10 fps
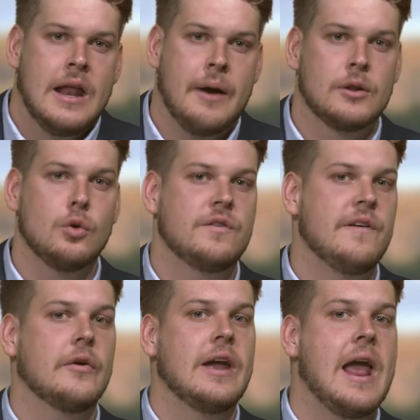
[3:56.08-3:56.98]
Now, it looked
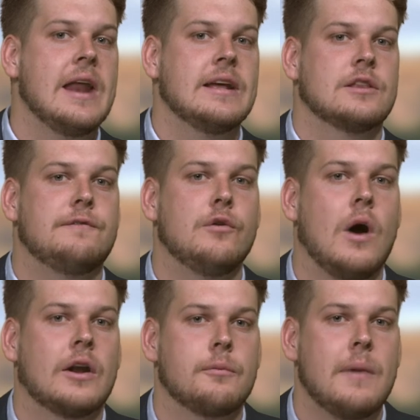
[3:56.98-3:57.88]
very handy at the
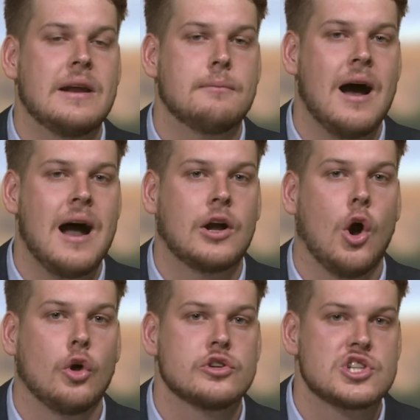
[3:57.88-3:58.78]
400 metre
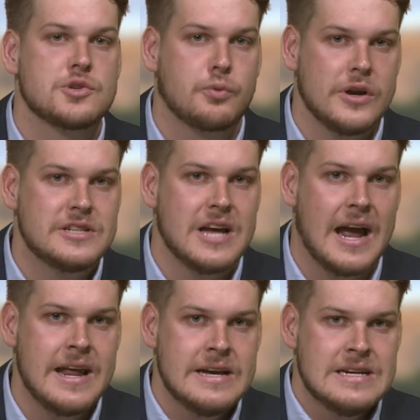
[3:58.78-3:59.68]
mark on Sprint
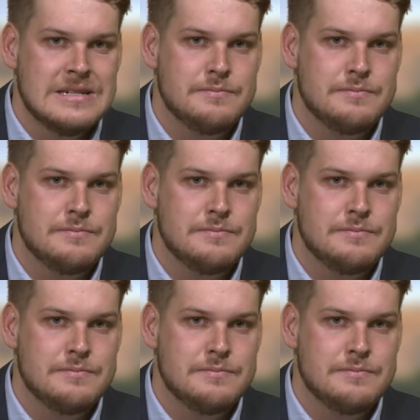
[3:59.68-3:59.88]
Day,